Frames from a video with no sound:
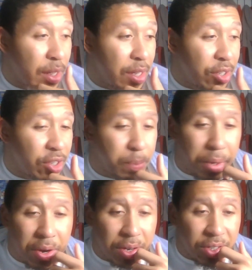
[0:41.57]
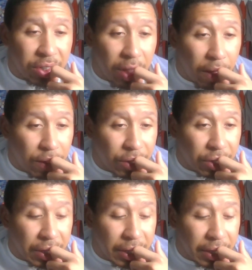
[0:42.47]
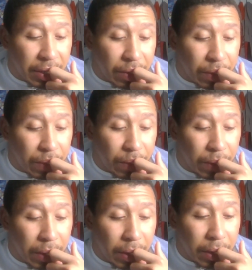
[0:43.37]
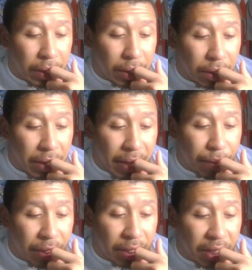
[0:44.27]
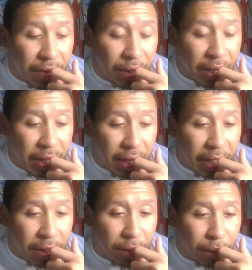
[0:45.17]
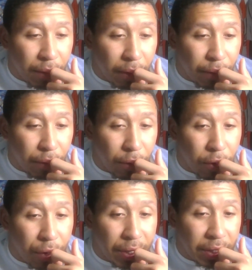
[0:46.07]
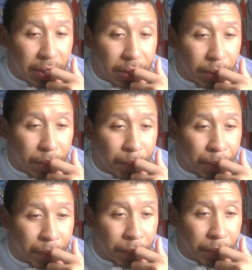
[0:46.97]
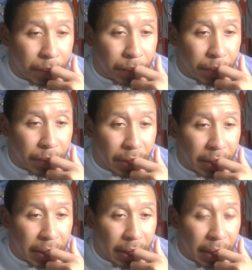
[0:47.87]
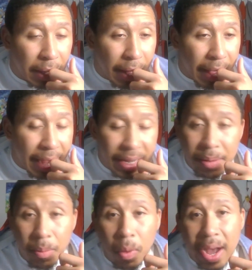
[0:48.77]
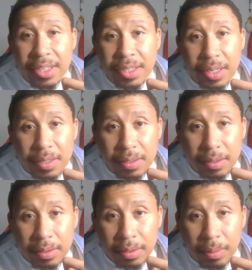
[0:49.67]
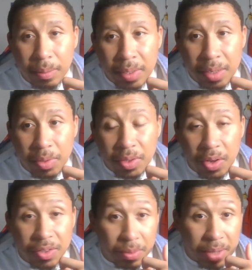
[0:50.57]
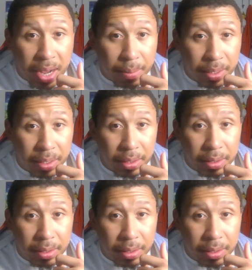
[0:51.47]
it's just pure nostalgia, and, you know, you're not really giving it like a, a full criticism. I didn't watch this when it was on Toonami.